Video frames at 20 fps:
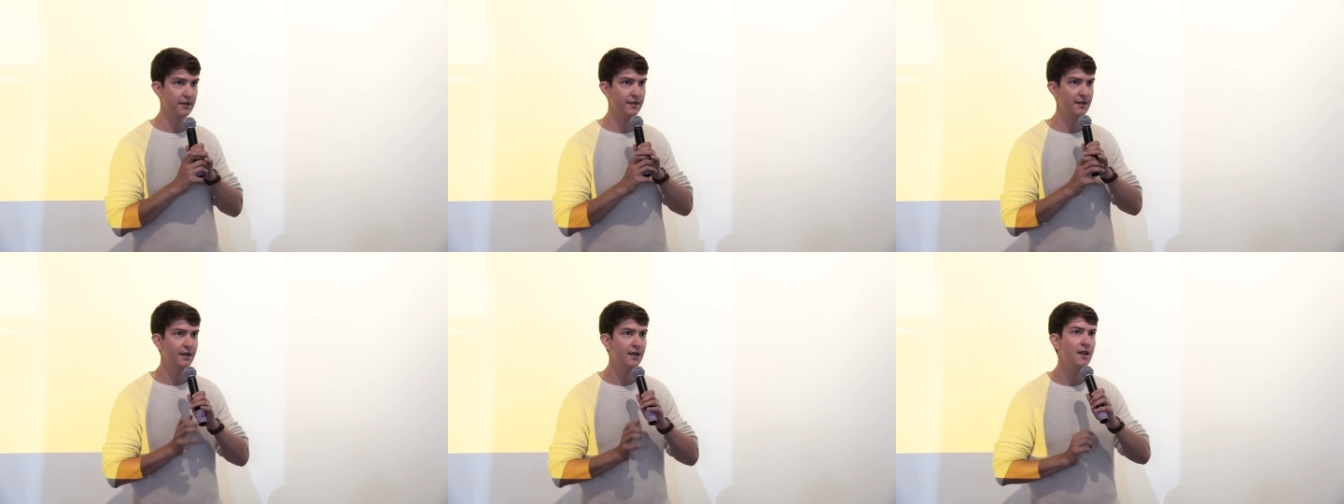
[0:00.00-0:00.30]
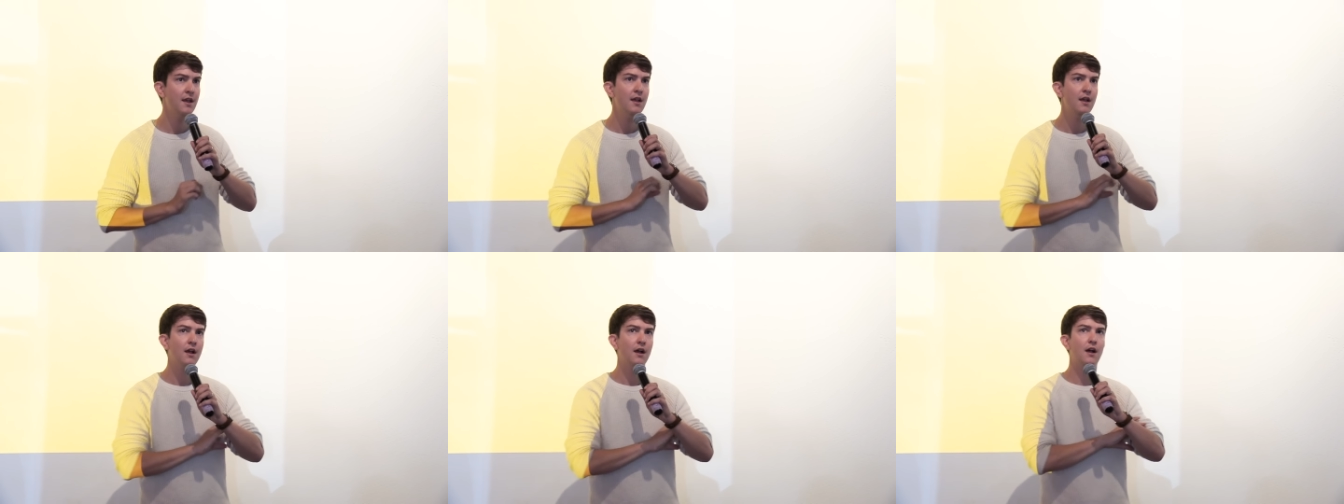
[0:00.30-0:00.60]
I think
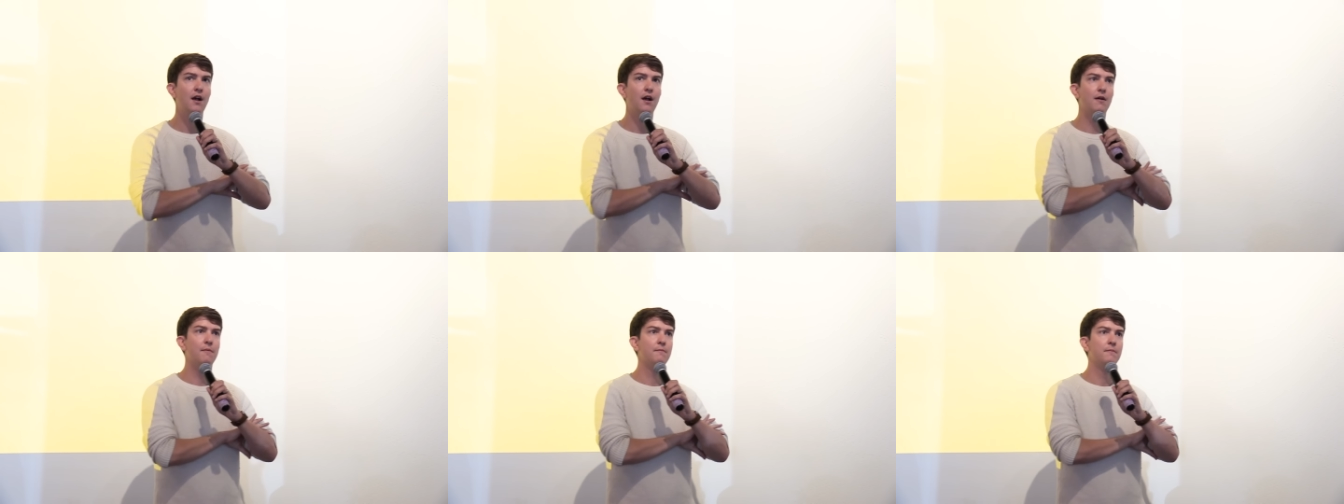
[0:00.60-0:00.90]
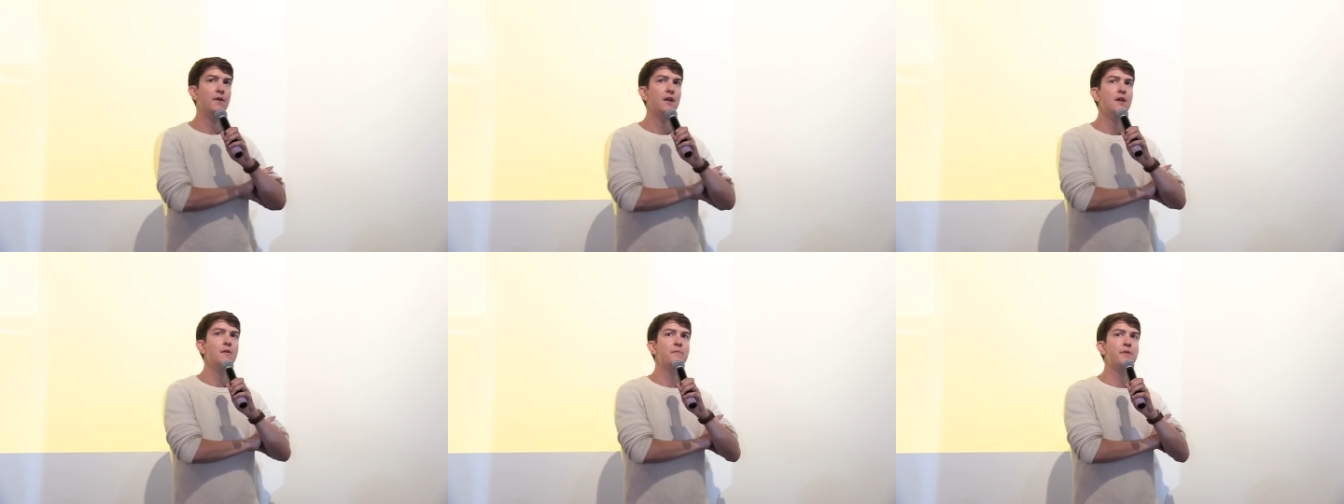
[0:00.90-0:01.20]

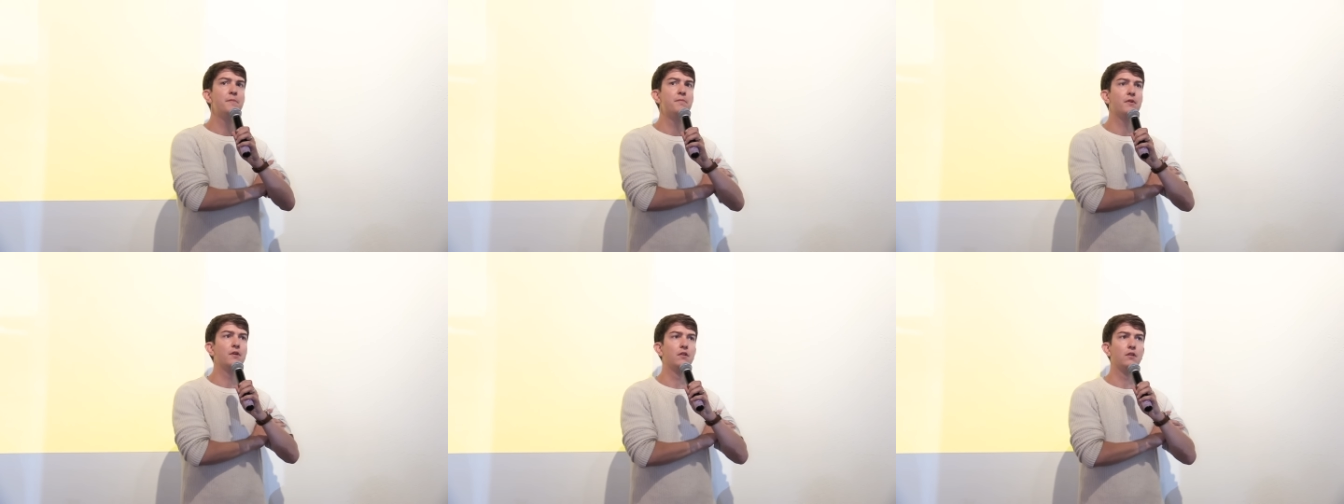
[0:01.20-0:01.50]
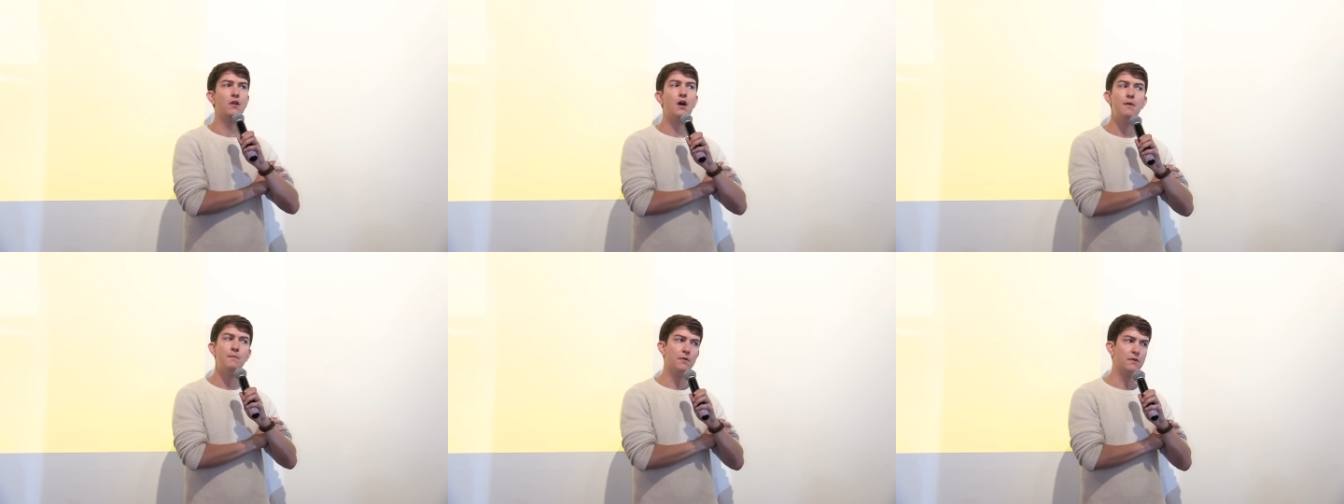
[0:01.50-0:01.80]
people are a
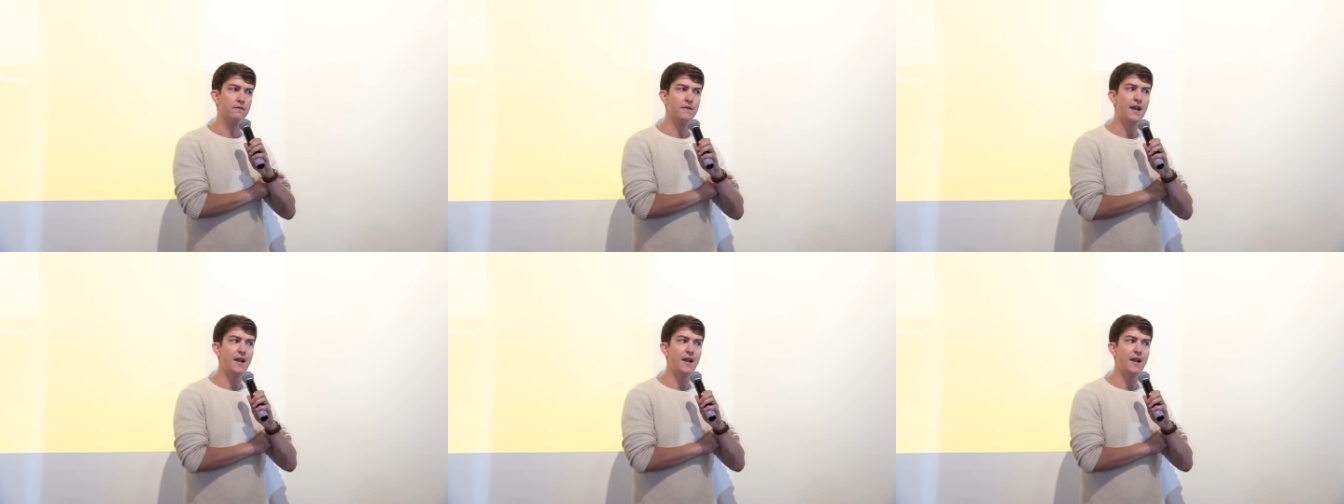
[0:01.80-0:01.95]
lot more